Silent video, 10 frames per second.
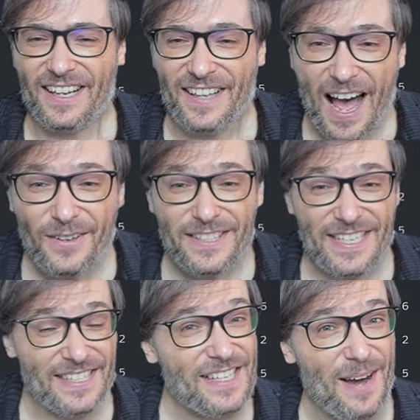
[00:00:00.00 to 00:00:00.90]

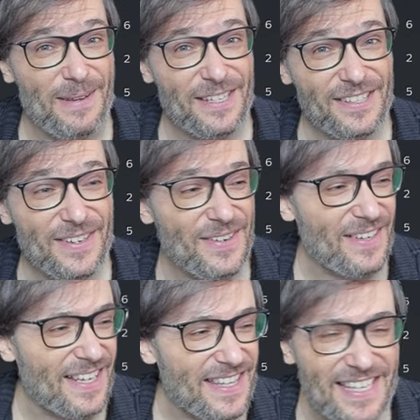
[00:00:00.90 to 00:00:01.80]
Clouzy is coming
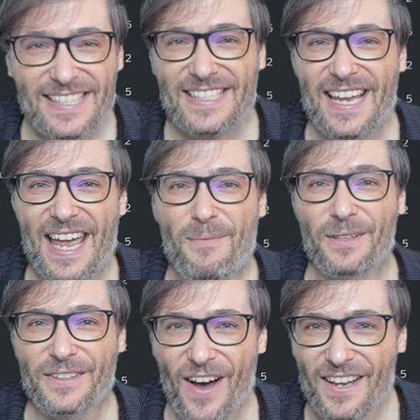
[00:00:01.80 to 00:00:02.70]
soon. This game
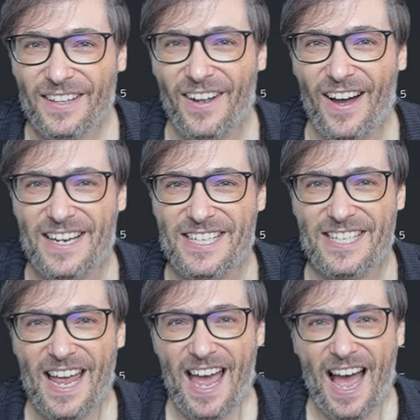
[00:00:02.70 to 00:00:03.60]
will not
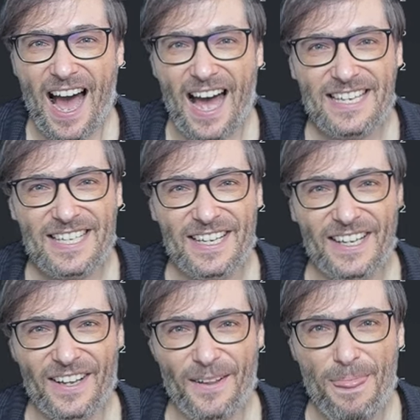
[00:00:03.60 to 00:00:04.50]
launch
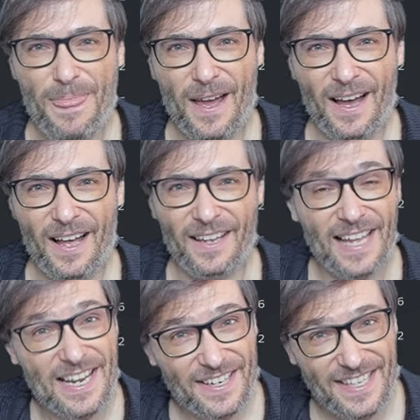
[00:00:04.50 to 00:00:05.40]
until uh,
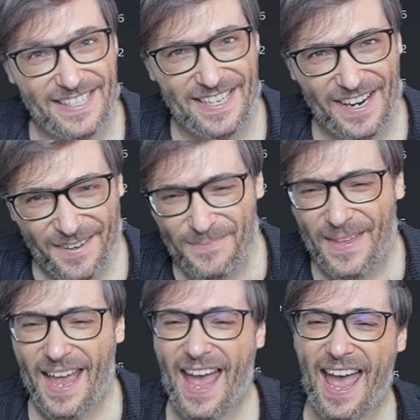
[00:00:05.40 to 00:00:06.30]
later this year,
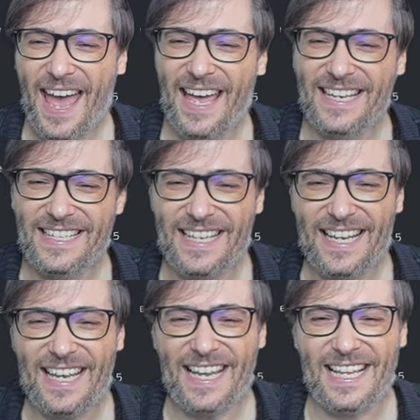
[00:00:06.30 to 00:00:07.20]
and
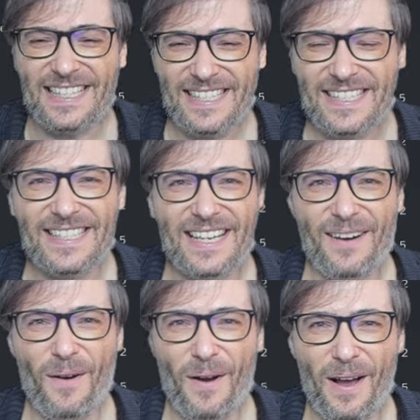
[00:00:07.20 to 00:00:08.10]
it's
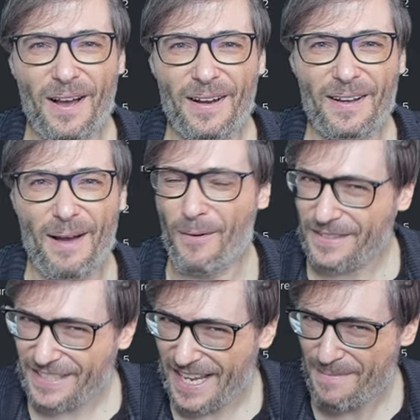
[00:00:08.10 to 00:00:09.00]
uh, I
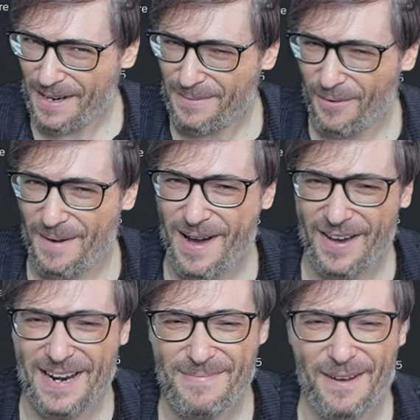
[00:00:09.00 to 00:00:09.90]
won't say much more
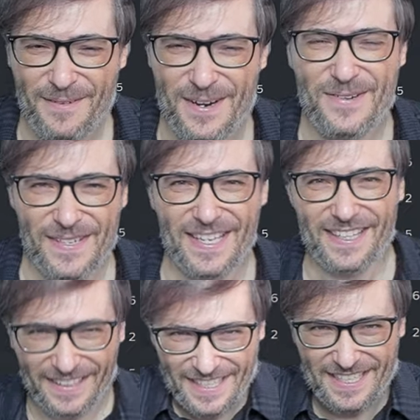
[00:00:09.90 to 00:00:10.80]
about it, but if you're
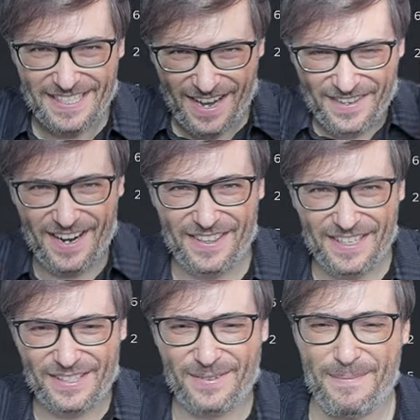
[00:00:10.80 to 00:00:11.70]
interested, the link is down there in the
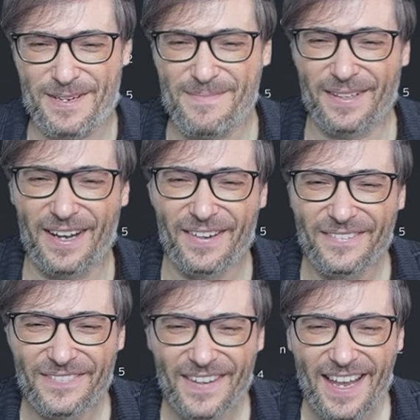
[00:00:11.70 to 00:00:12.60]
description below.